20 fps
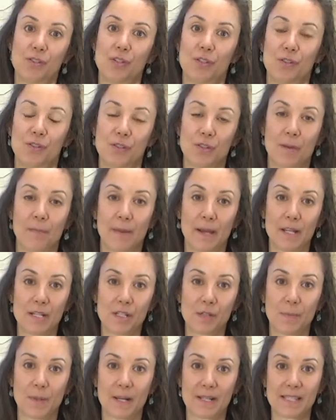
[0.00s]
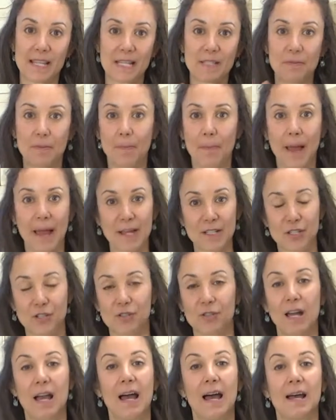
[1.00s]
juice so much because that's been
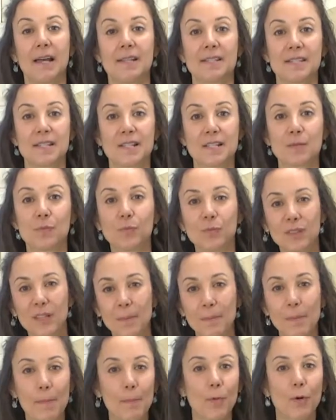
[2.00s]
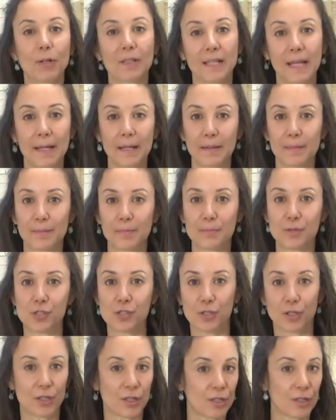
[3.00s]
pasteurized and it's a little bit more like
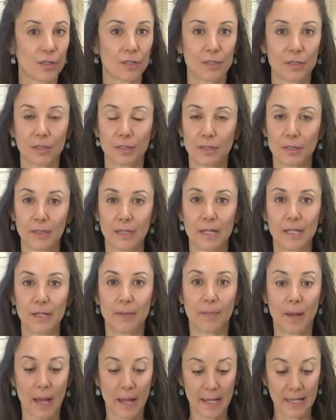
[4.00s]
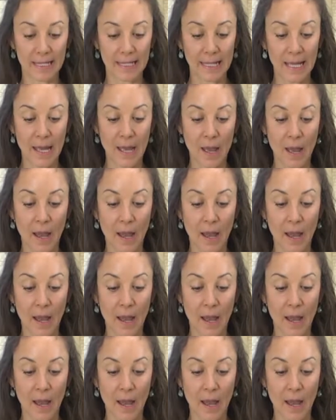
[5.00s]
sugar in your body.